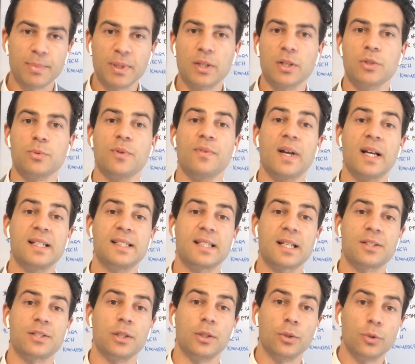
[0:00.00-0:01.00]
because we've had
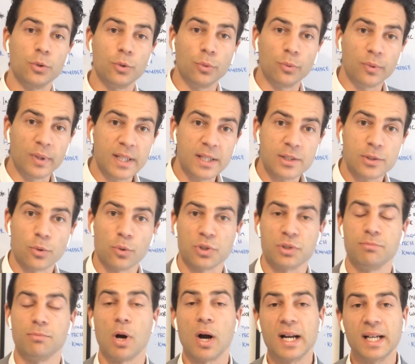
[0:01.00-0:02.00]
such a good
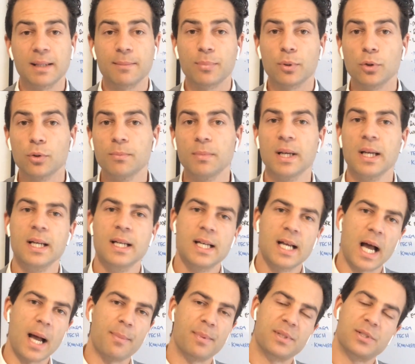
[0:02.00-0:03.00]
resource mining boom
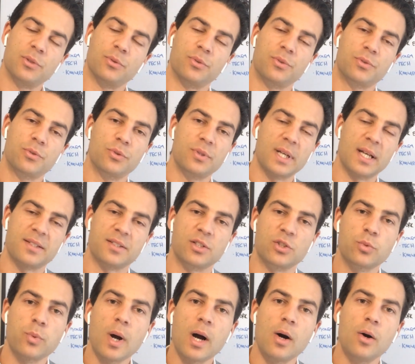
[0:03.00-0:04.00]
up until
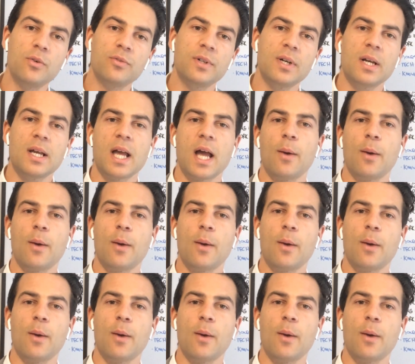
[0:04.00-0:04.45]
2012,